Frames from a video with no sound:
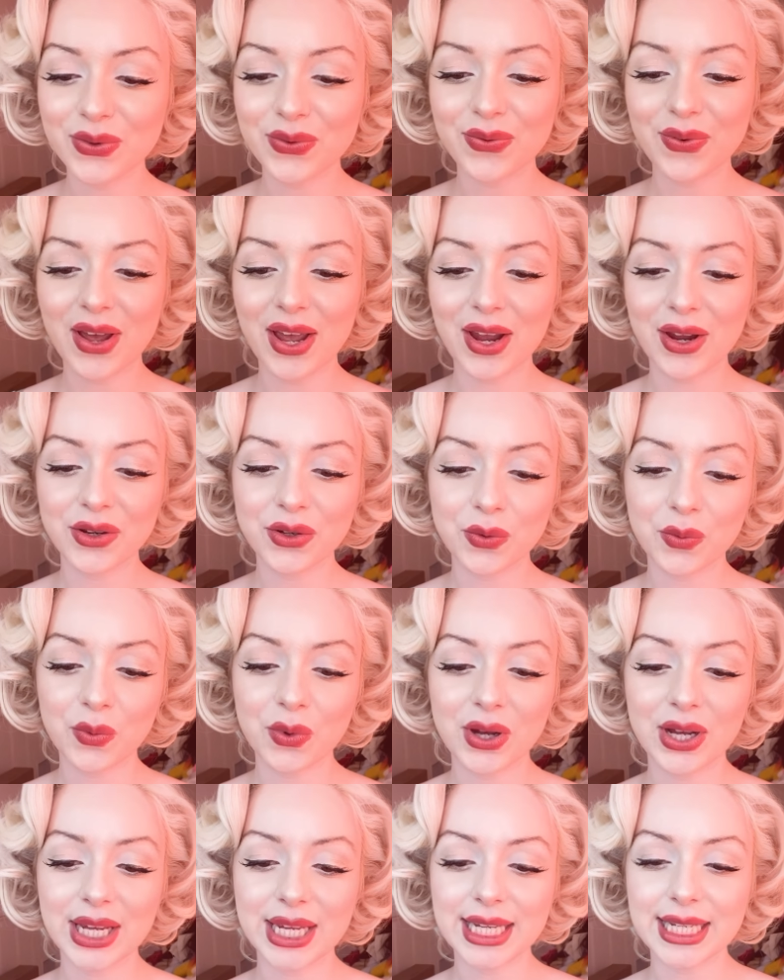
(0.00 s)
found
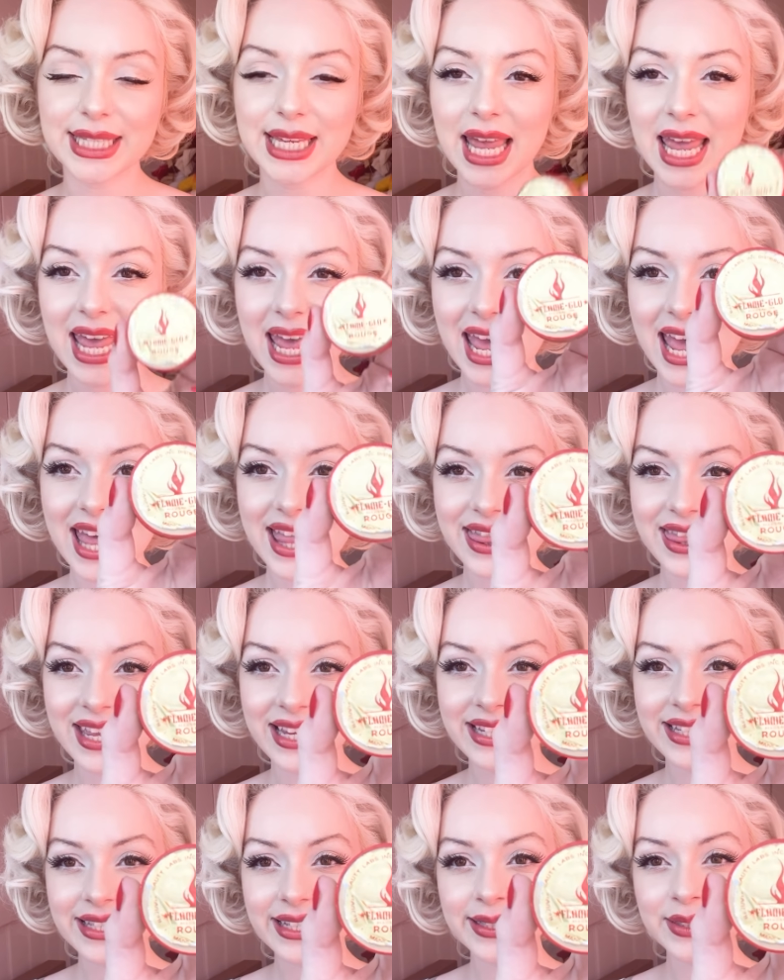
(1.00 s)
was
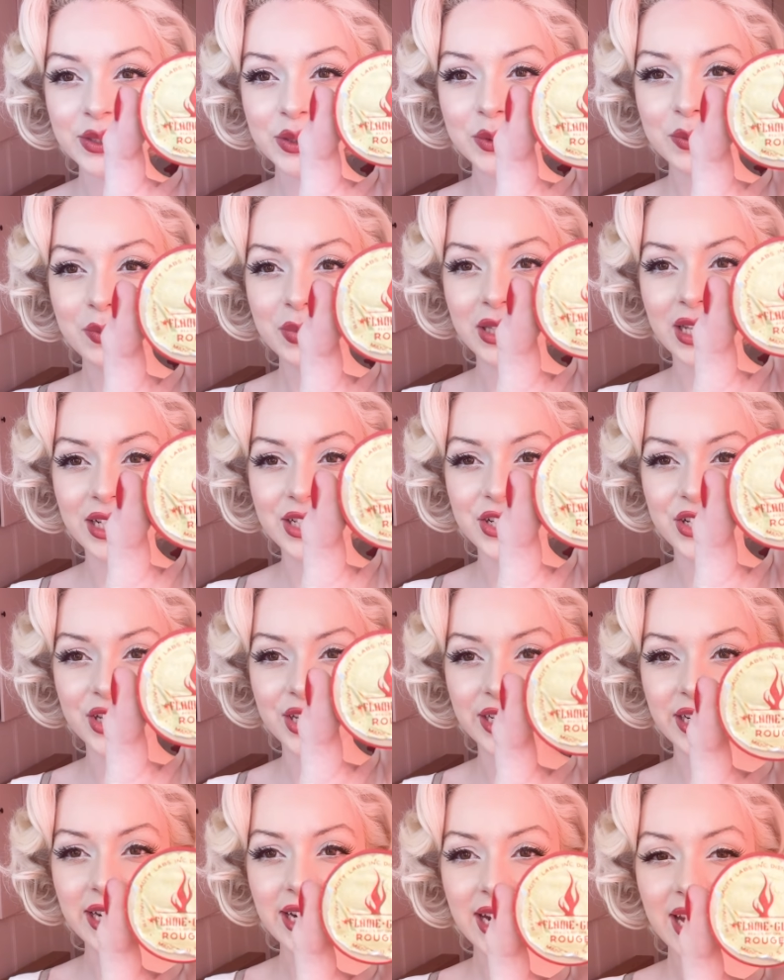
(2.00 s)
this little
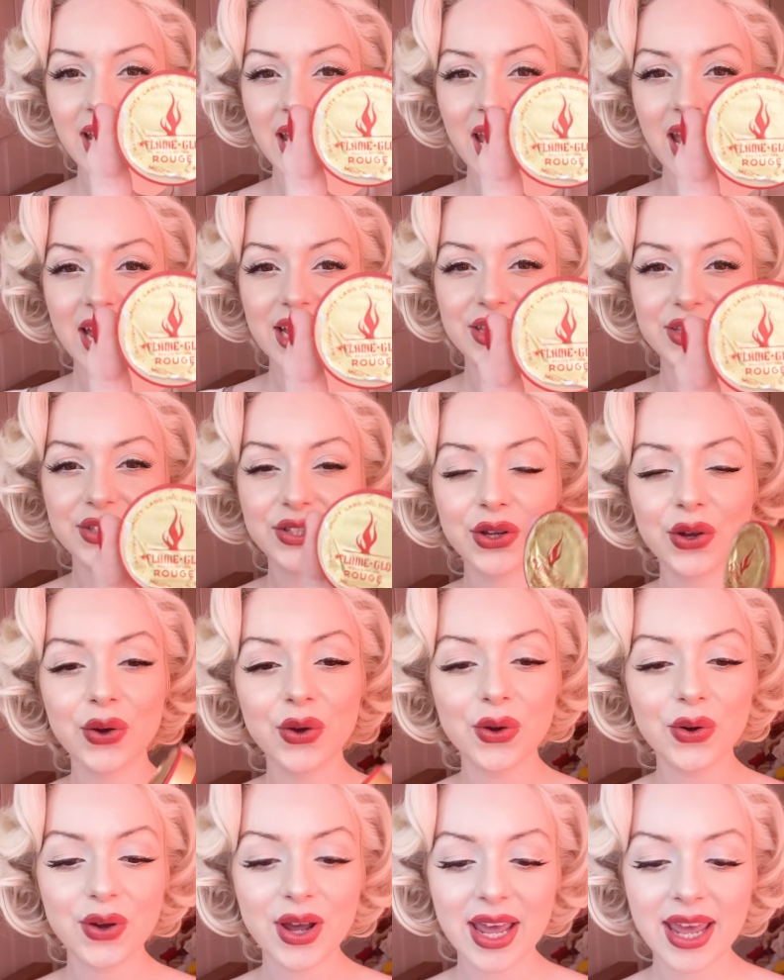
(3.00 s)
blusher.
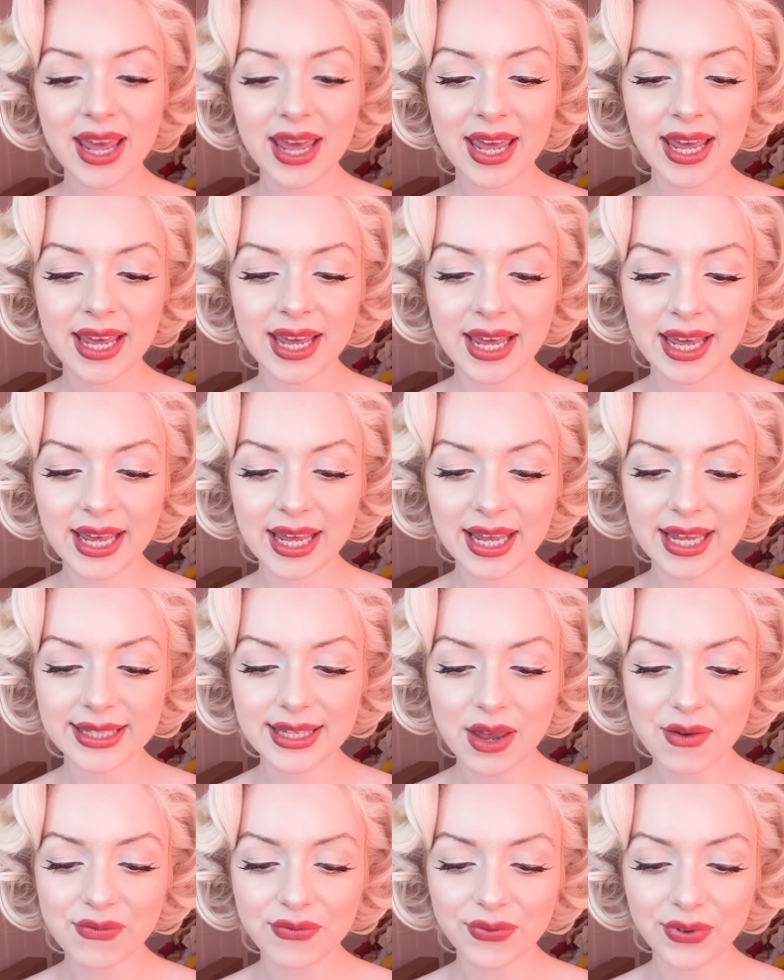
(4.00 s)
So it is
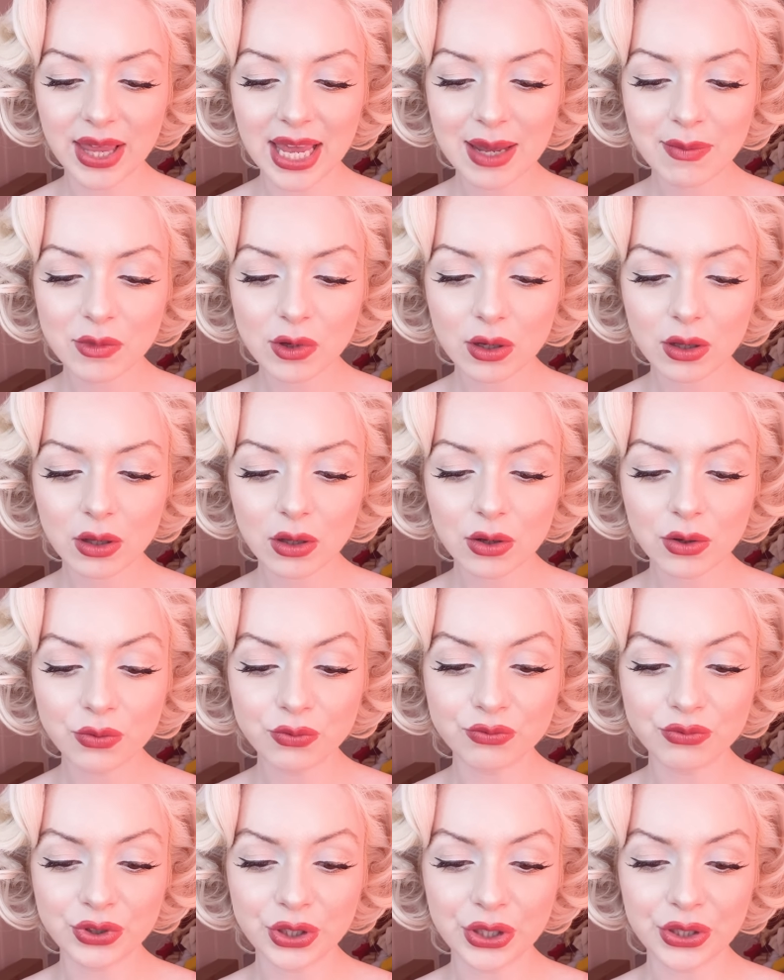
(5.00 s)
Flame Glow
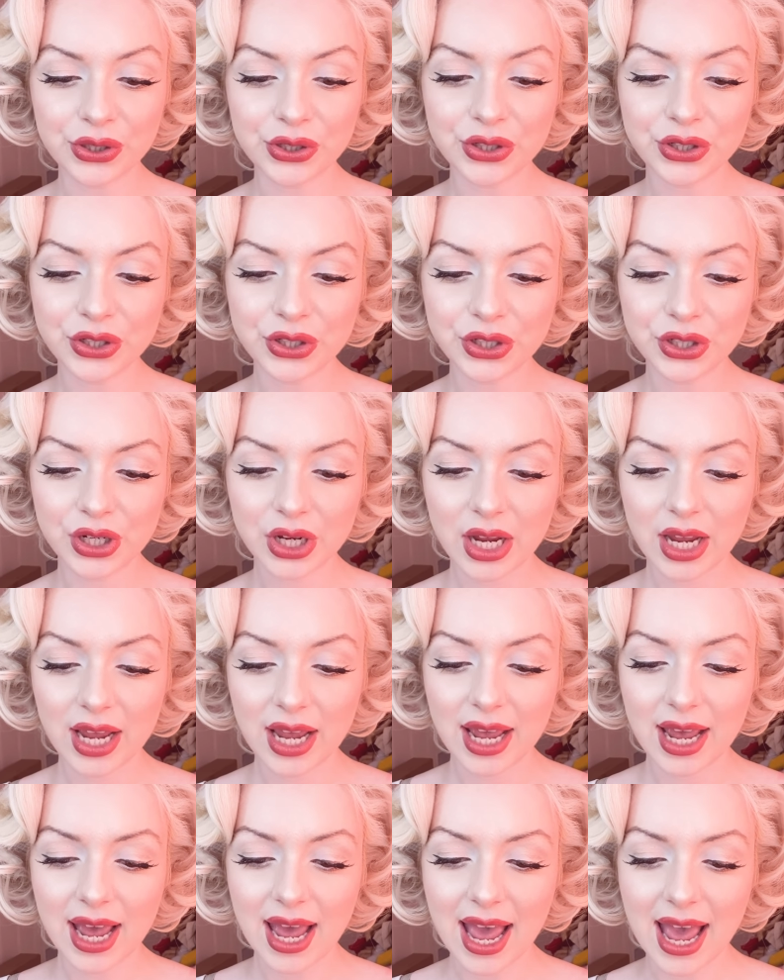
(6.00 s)
Rouge,
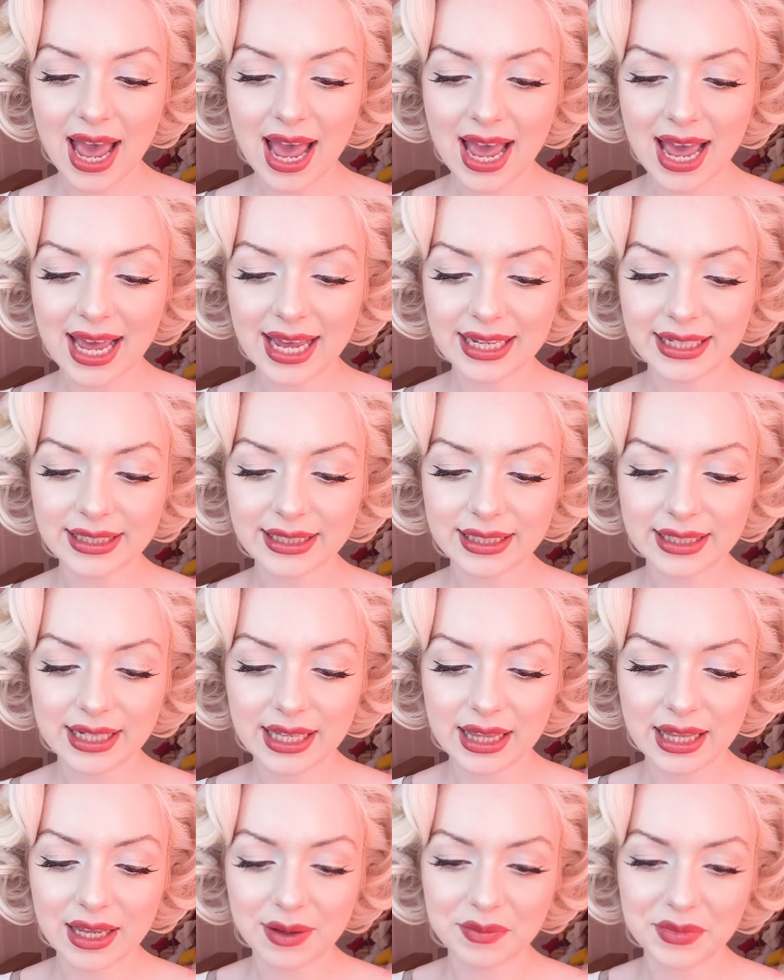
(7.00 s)
and
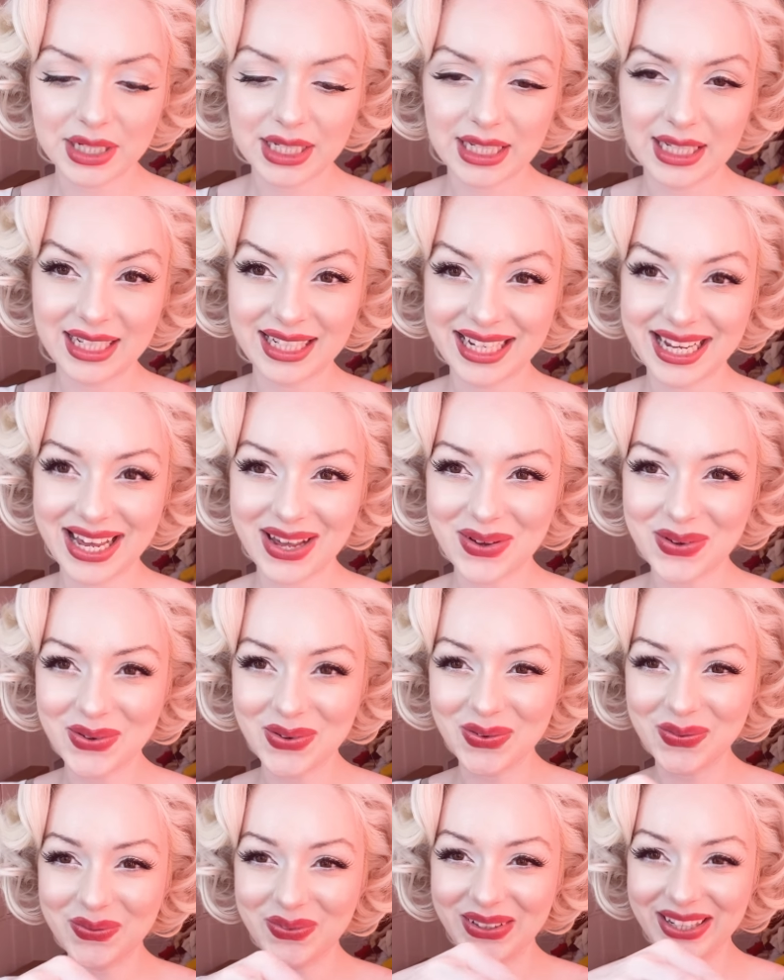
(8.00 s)
let me
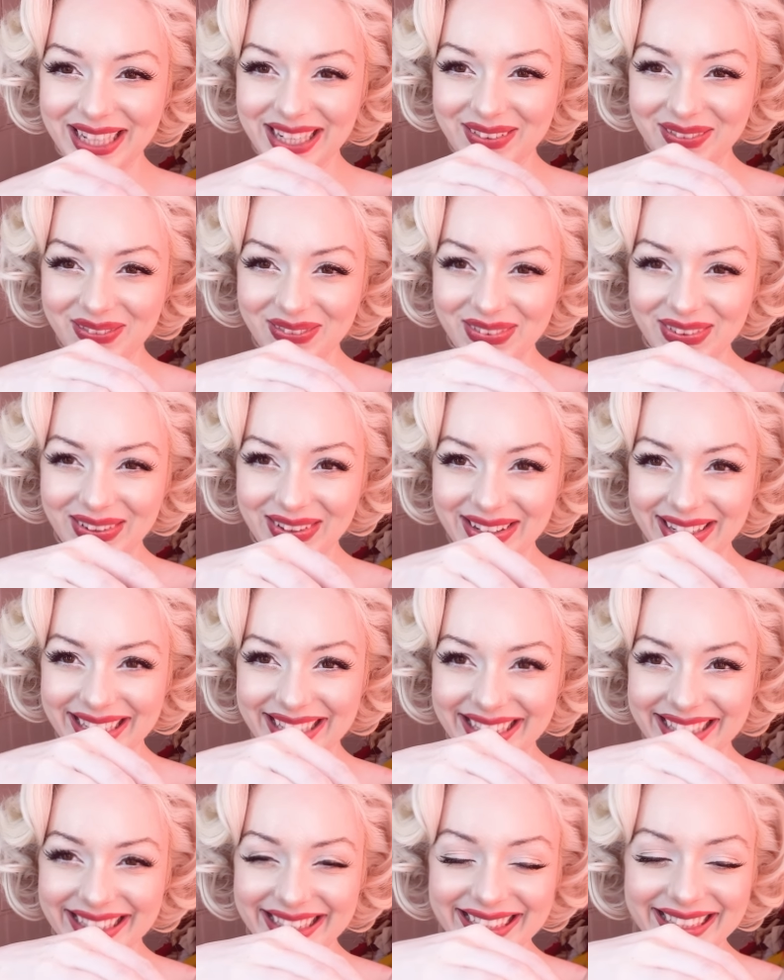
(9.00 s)
open it for
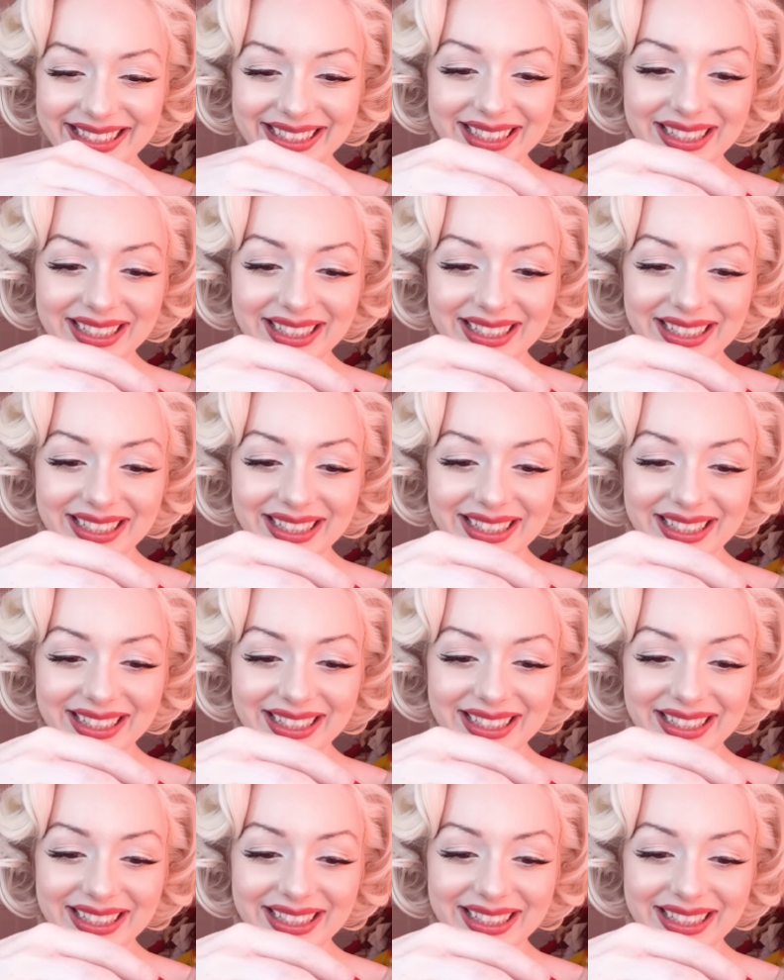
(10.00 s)
you.